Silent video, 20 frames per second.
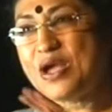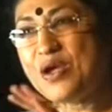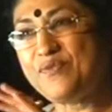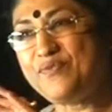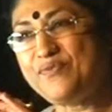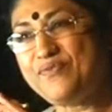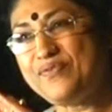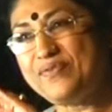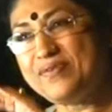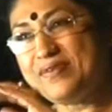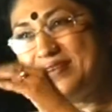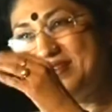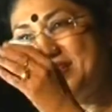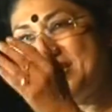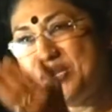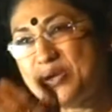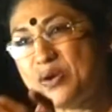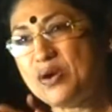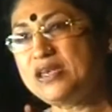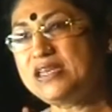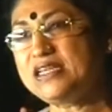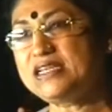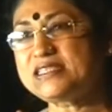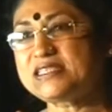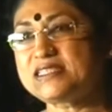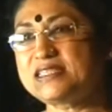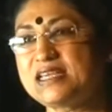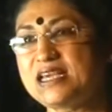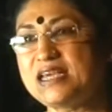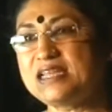of the
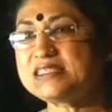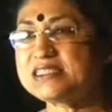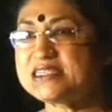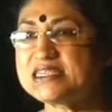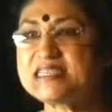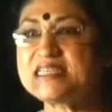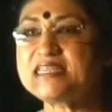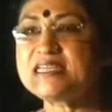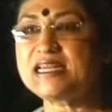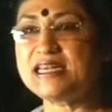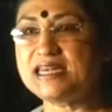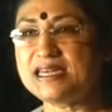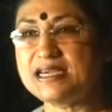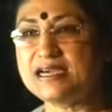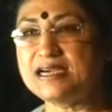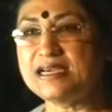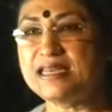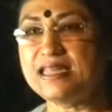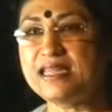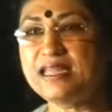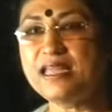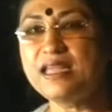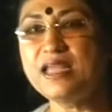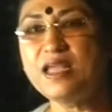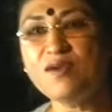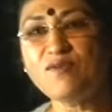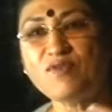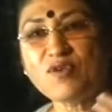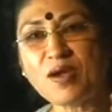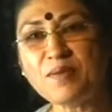audience there, sitting and learning
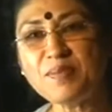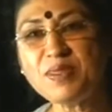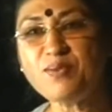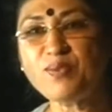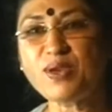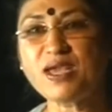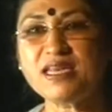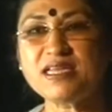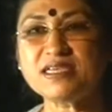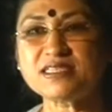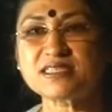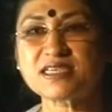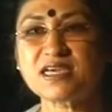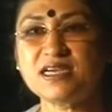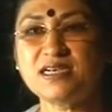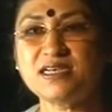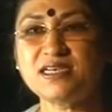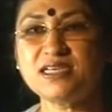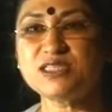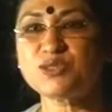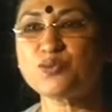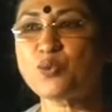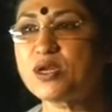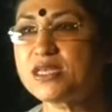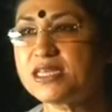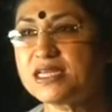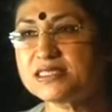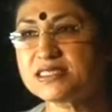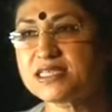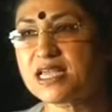from the various countries
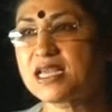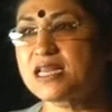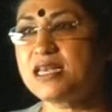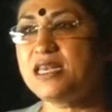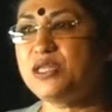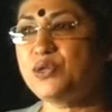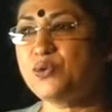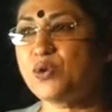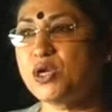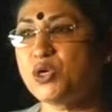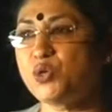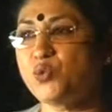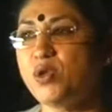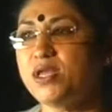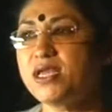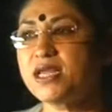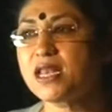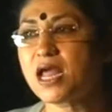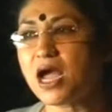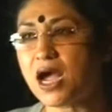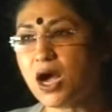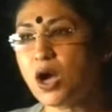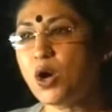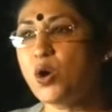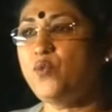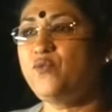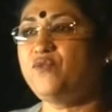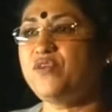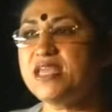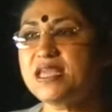what exactly you are doing and
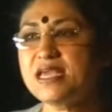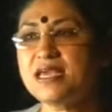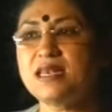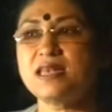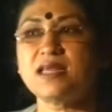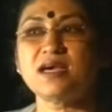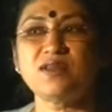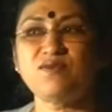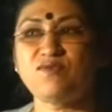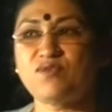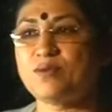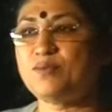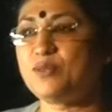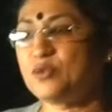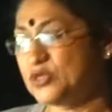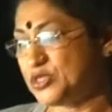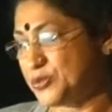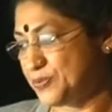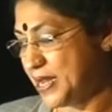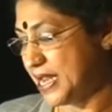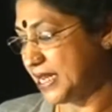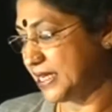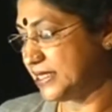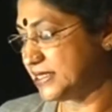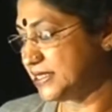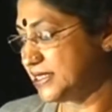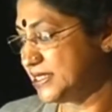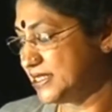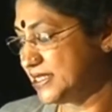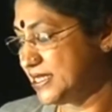how we can learn from those
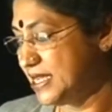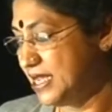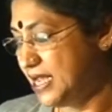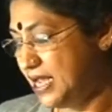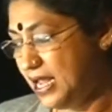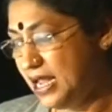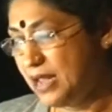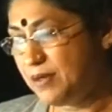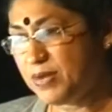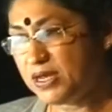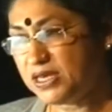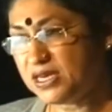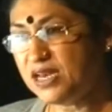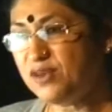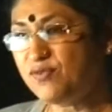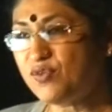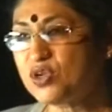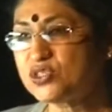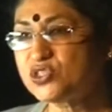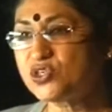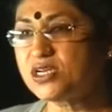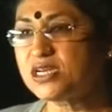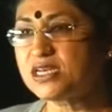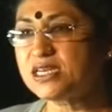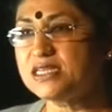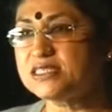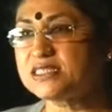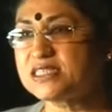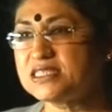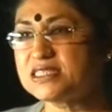practices. But
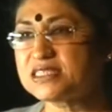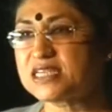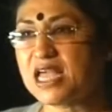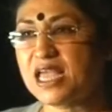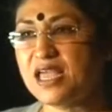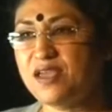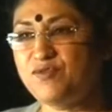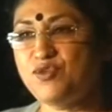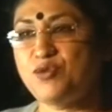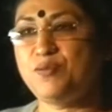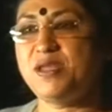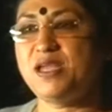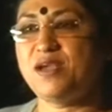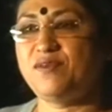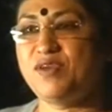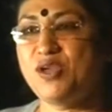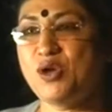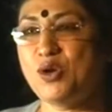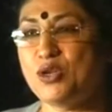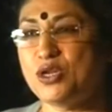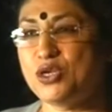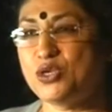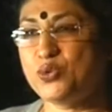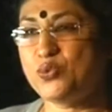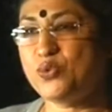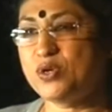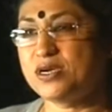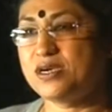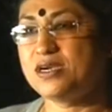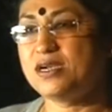unfortunately, since I have to be away on a
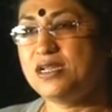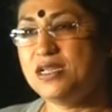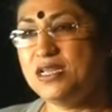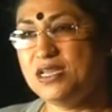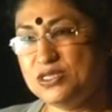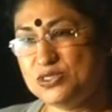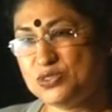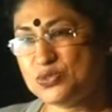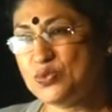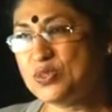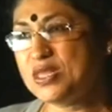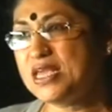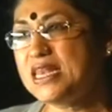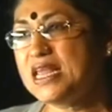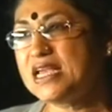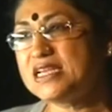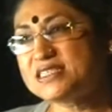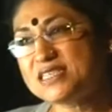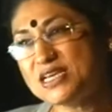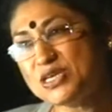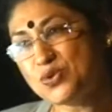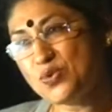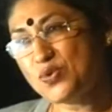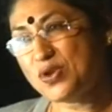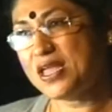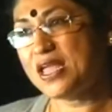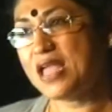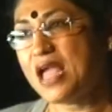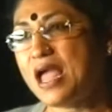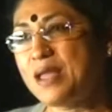tour, so then I said,
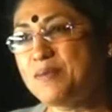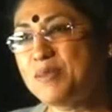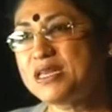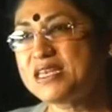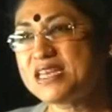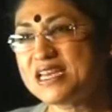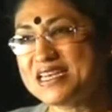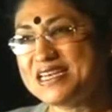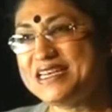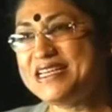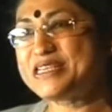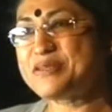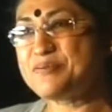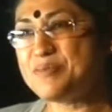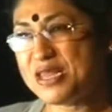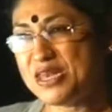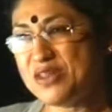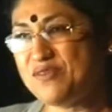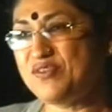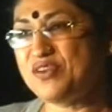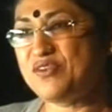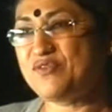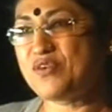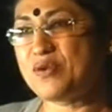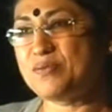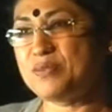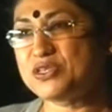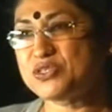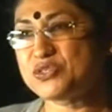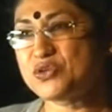okay, I might at least benefit
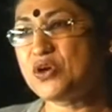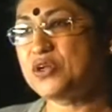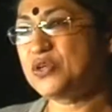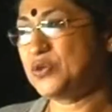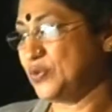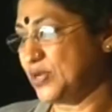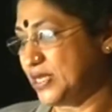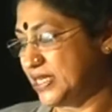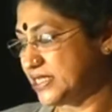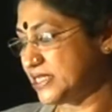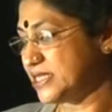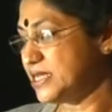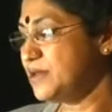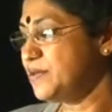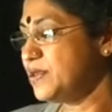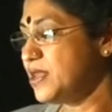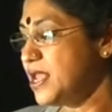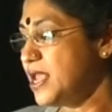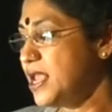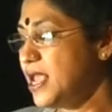from the short occasion.